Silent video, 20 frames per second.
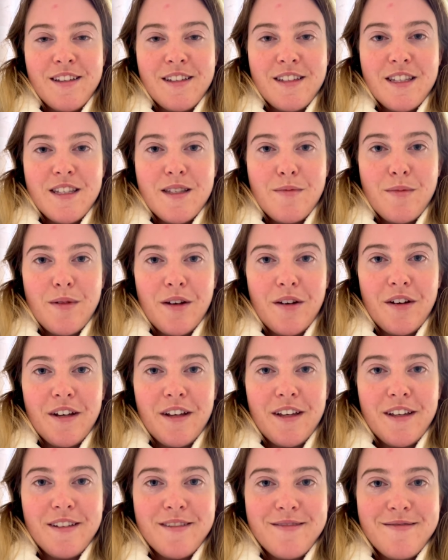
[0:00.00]

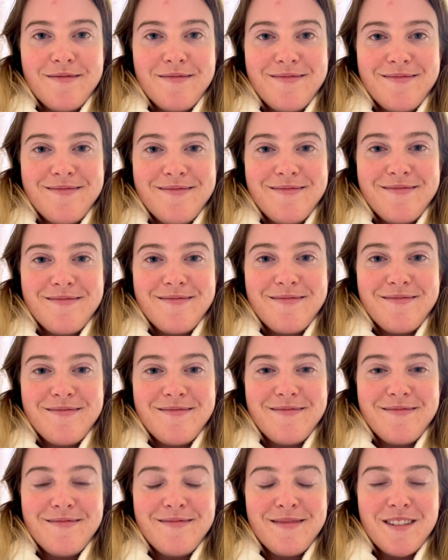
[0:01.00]
Spirit,
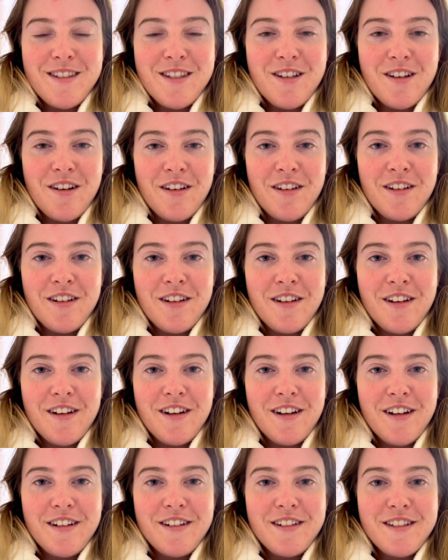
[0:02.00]
it's all in our
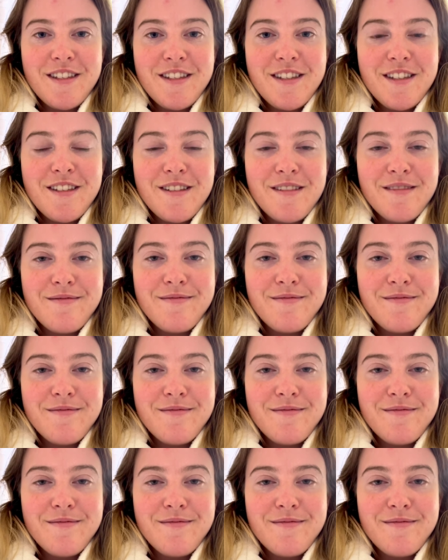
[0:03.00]
hearts.